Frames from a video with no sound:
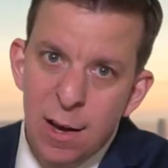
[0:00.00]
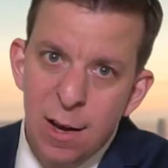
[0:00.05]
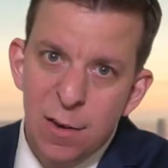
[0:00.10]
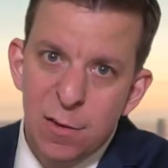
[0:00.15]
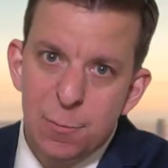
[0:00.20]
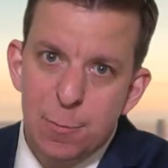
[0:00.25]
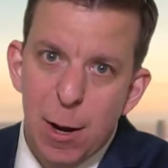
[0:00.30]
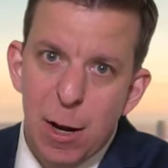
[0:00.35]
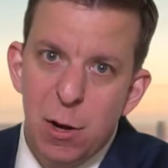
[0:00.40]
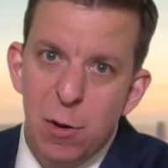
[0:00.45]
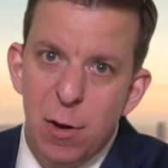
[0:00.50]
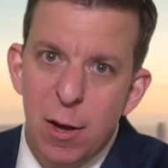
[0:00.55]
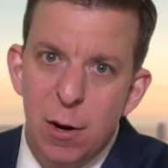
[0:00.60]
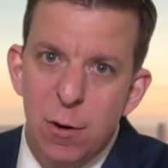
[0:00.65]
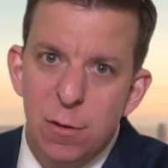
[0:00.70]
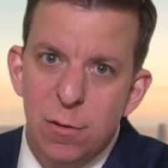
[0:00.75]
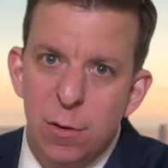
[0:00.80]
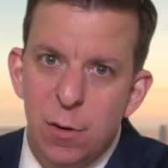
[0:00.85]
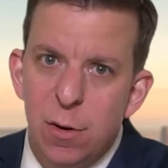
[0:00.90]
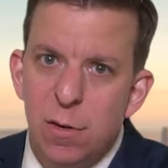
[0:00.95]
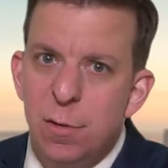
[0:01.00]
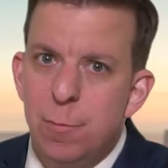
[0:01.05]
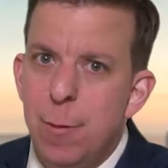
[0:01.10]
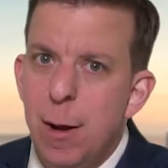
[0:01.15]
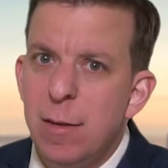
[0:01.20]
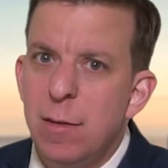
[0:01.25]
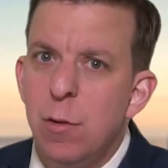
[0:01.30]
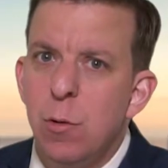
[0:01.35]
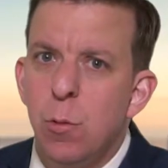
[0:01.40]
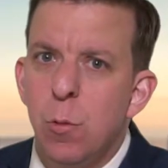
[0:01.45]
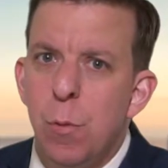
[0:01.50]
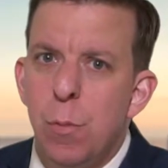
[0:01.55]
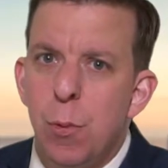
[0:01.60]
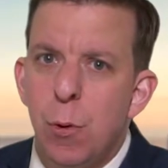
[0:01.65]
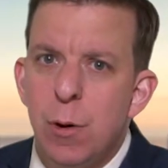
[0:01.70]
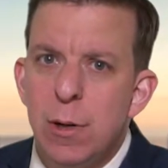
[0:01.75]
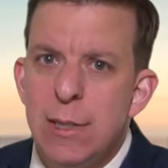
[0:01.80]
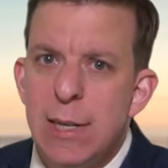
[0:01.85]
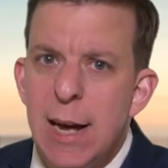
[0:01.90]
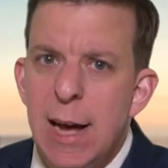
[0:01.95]
Speculators are expecting the
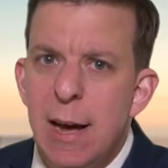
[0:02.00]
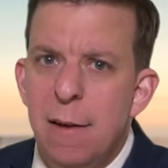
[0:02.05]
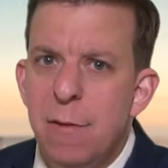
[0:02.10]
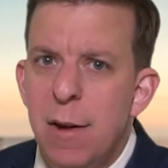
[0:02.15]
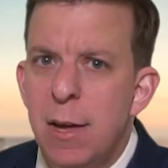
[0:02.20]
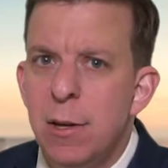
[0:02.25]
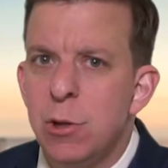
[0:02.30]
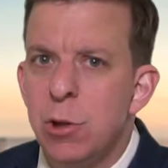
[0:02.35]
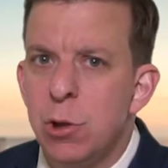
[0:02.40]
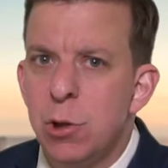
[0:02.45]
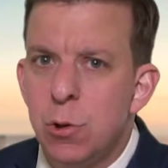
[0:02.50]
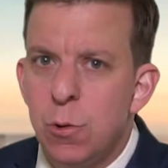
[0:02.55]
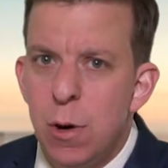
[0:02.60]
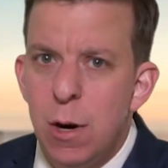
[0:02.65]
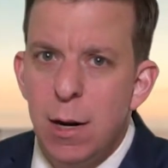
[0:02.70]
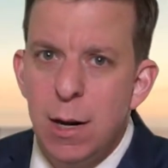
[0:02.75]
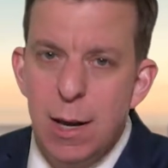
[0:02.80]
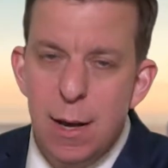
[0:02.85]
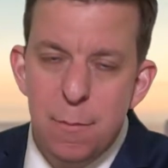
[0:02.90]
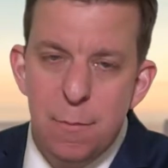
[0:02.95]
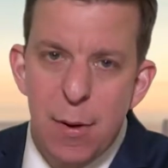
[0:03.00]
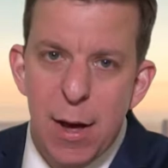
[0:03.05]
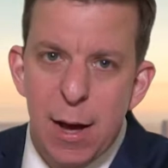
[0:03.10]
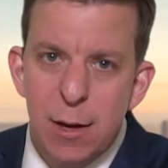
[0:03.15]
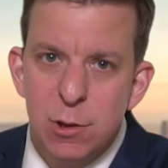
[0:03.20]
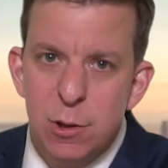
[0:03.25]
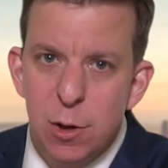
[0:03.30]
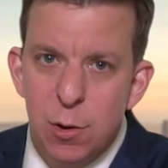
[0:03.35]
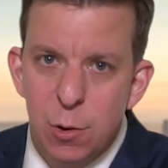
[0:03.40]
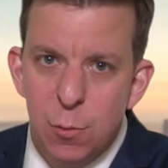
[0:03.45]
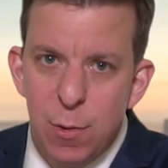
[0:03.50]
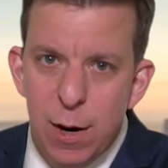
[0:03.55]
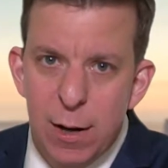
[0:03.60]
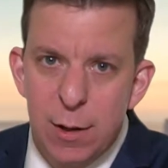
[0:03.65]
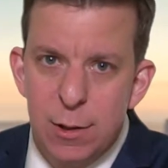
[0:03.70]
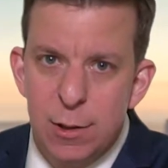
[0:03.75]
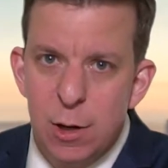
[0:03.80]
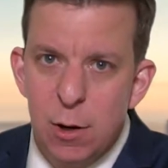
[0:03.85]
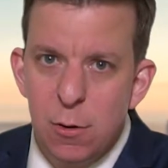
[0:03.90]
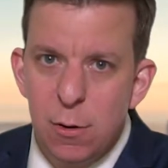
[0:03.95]
report to have a strong impact on the
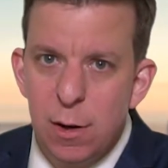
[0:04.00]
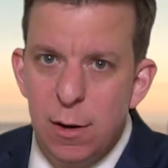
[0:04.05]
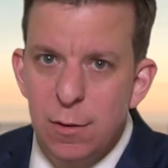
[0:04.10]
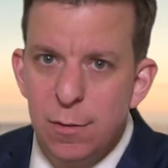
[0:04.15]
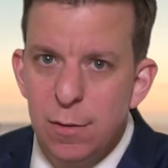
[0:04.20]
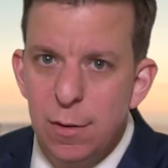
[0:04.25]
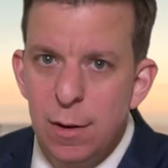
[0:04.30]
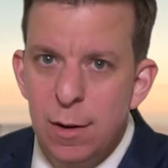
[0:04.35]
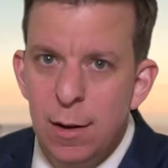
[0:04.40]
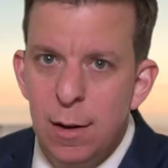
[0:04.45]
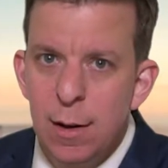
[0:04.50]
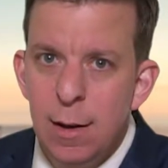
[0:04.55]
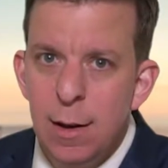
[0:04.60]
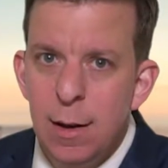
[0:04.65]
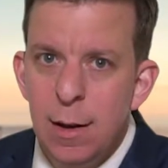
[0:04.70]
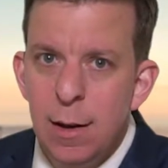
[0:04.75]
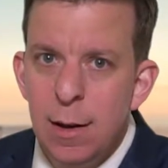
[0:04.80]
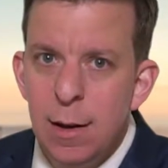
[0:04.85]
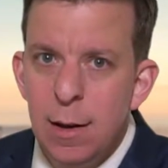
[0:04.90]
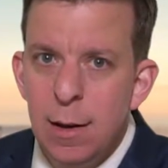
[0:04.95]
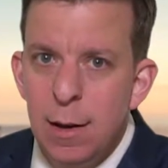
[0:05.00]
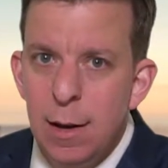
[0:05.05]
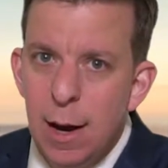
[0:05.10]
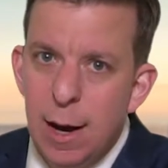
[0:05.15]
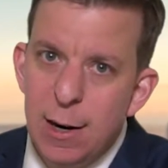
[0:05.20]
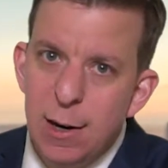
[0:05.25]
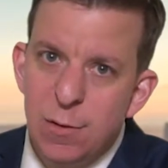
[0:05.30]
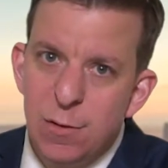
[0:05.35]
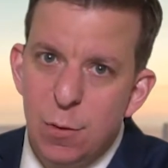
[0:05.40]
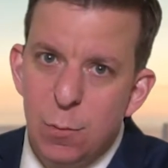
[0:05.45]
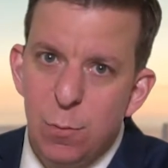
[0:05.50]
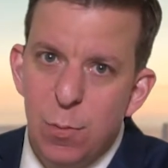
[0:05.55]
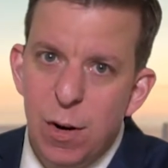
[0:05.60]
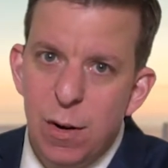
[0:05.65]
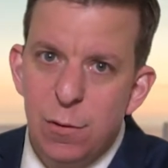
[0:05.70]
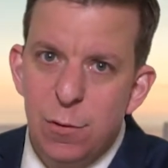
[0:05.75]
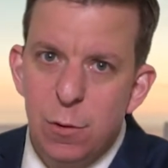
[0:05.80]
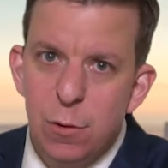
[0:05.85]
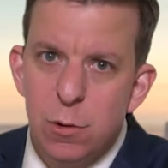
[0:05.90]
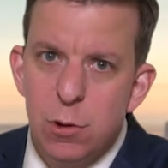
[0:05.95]
rated tokens. I did some
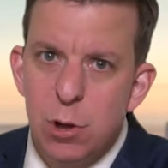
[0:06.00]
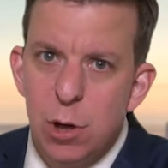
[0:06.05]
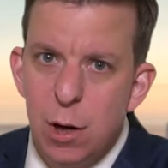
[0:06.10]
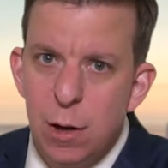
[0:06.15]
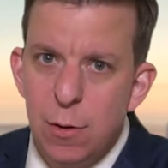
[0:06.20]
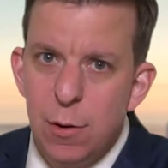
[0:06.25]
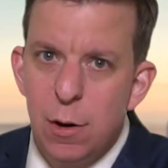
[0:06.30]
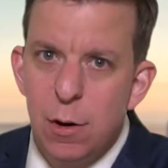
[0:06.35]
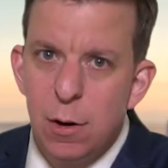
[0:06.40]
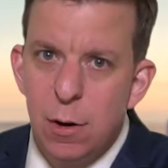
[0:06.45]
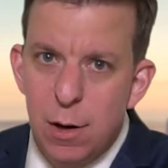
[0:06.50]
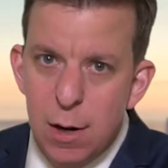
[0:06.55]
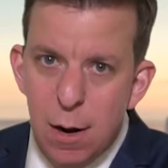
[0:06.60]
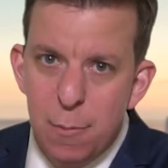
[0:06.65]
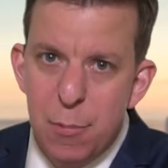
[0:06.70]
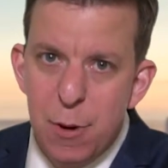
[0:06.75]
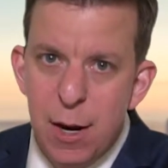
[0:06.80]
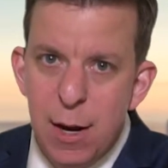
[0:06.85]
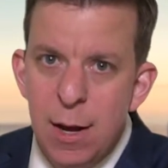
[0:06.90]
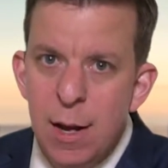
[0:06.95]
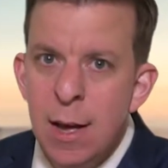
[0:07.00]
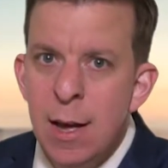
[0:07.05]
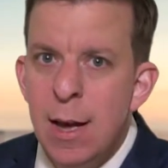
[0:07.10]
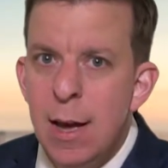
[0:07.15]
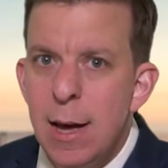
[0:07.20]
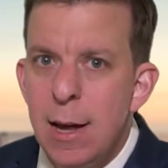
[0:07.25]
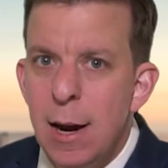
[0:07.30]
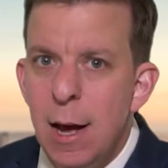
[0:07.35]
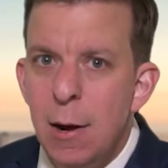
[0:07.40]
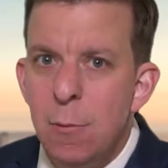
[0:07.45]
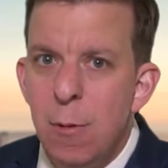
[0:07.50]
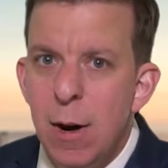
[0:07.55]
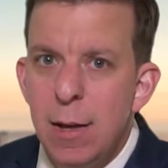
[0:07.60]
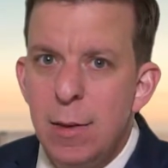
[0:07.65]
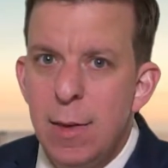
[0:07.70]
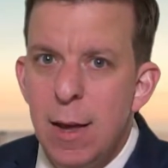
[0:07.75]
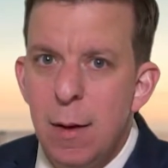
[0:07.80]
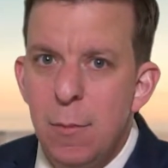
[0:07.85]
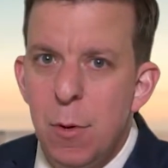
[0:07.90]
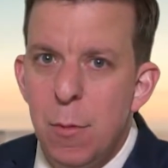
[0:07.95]
research on their company, and I'd
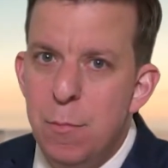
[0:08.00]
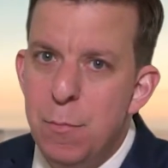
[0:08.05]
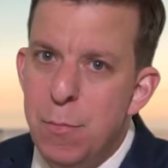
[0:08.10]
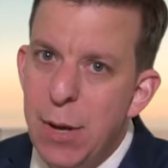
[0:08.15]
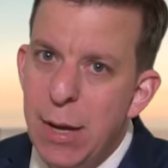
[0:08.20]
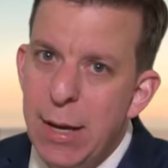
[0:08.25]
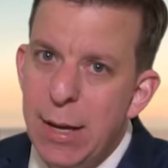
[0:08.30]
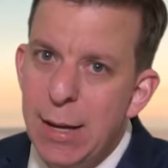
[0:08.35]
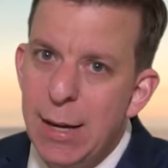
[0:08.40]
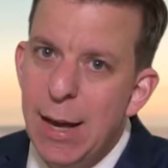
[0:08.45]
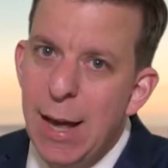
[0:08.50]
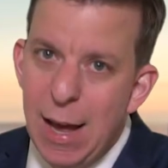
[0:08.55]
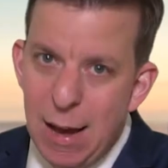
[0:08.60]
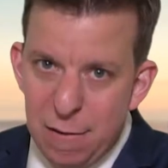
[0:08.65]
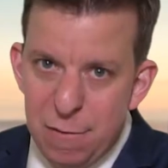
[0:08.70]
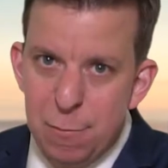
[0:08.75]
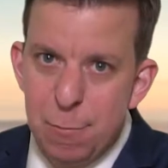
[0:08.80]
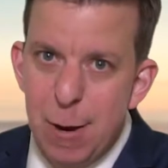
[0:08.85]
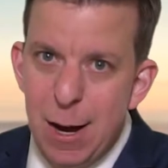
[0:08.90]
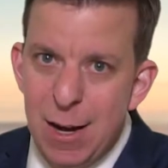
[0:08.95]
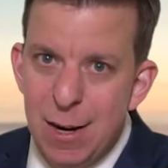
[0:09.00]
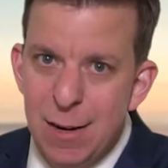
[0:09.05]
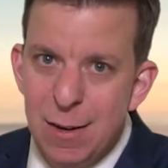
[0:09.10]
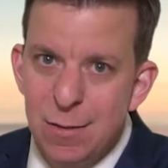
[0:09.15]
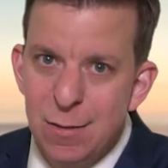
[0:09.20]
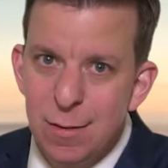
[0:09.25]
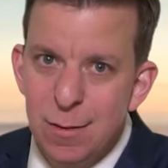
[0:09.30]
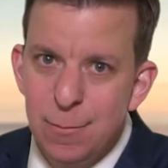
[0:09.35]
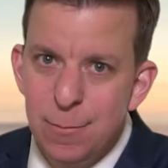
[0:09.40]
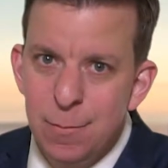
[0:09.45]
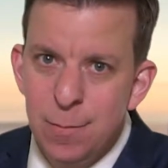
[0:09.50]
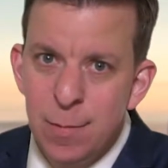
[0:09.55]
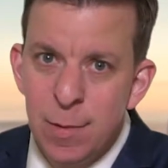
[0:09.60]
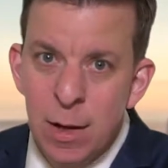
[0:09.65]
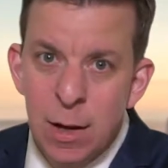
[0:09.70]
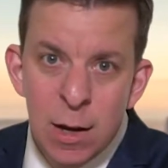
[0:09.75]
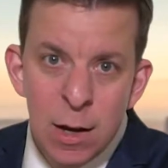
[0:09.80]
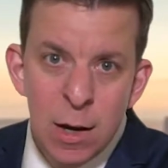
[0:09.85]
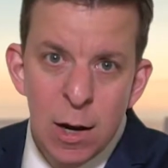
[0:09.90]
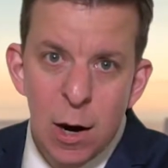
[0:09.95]
rate them a big F-.
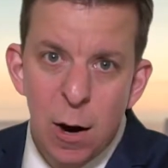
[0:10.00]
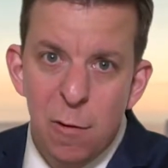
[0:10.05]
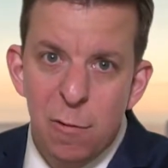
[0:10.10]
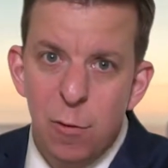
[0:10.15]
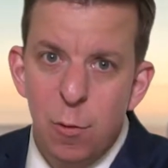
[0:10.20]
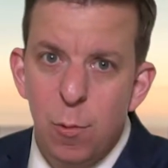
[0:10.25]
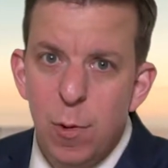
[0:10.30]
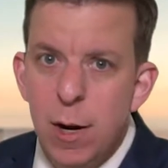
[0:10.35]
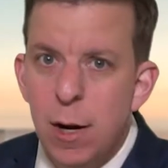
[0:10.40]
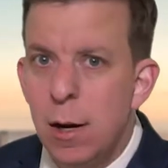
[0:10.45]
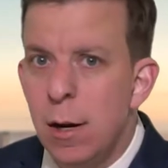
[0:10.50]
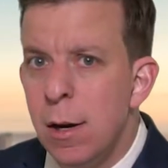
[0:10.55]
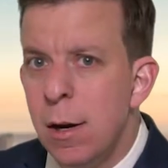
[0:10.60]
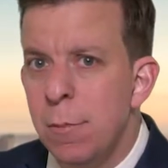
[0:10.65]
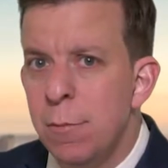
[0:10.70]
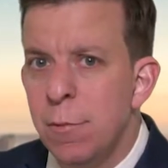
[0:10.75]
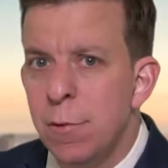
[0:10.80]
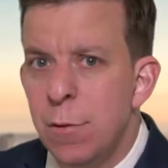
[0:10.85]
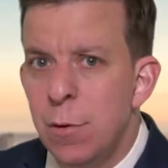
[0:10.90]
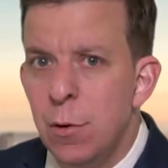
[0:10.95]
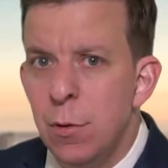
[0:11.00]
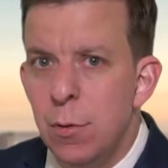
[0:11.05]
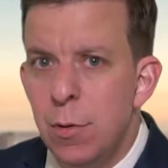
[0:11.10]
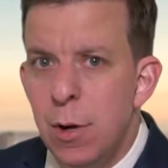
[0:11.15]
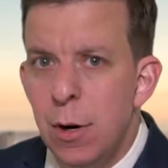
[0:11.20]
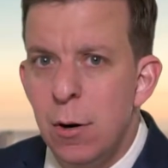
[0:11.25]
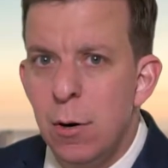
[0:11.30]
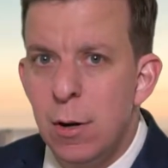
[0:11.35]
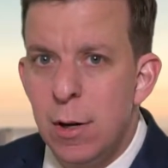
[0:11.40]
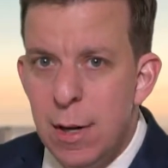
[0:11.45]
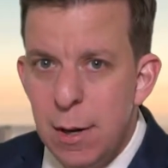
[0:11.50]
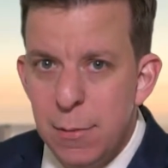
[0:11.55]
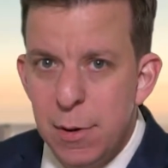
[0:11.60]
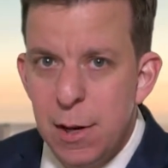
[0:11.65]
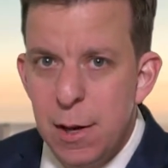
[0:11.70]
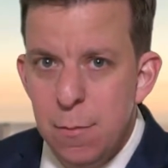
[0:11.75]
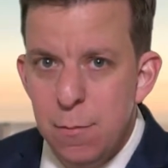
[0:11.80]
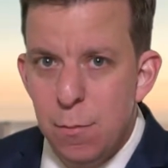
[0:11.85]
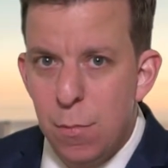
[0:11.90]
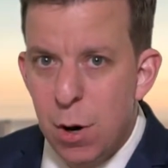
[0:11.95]
However, when it comes to their
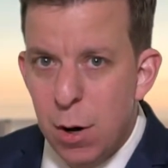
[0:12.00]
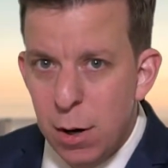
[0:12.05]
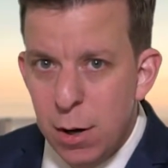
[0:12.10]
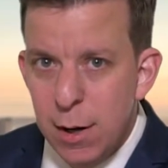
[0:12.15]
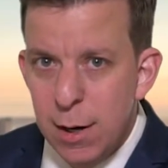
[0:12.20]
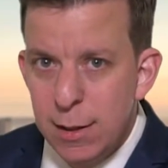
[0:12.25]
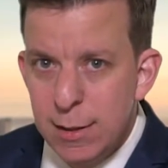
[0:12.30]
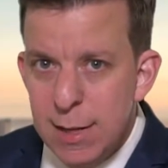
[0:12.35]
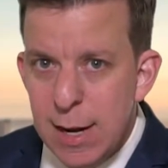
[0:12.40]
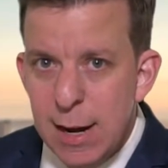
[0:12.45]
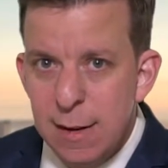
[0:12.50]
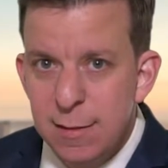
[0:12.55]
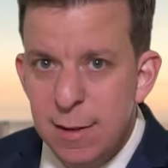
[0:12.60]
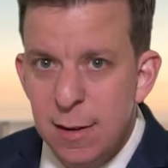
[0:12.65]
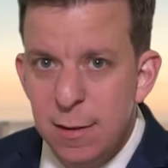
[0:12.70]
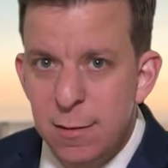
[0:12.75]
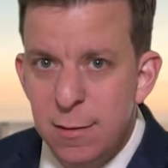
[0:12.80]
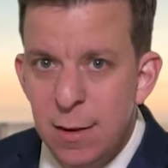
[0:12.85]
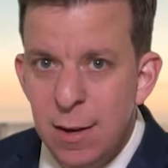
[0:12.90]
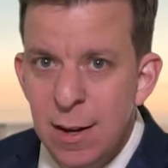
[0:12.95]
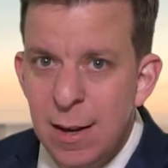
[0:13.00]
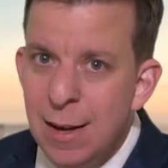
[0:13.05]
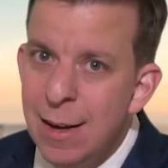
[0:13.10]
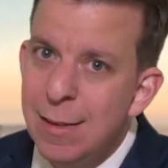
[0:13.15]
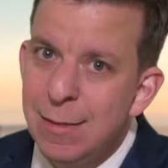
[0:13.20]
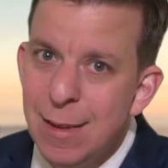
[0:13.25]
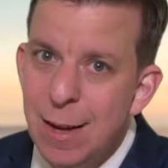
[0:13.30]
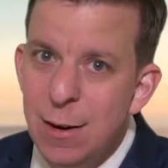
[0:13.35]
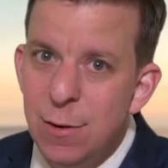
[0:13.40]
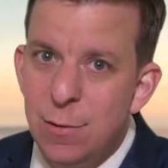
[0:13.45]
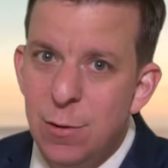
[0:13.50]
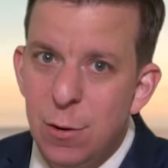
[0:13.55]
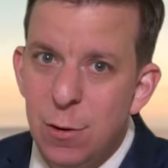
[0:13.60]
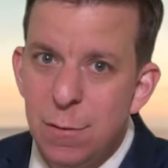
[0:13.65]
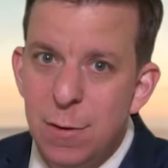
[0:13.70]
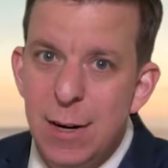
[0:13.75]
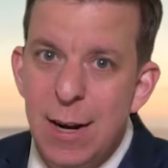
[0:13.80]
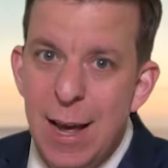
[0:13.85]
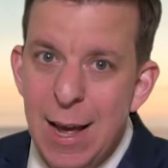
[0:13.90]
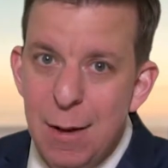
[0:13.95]
gimmicky marketing tactics, they
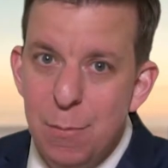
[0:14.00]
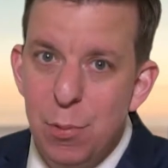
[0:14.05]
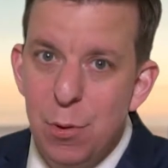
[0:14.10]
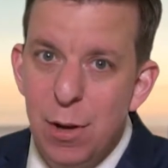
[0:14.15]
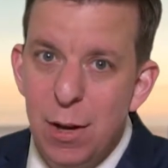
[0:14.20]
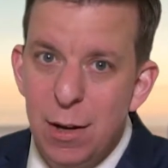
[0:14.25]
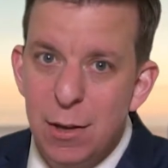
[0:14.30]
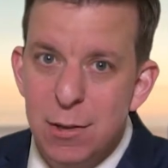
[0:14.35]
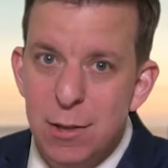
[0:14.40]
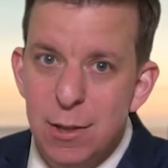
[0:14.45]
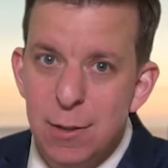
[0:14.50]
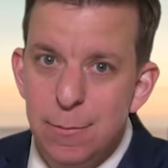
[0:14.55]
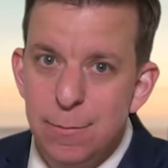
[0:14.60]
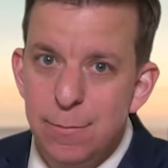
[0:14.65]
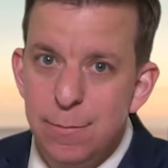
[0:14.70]
deserve an A+.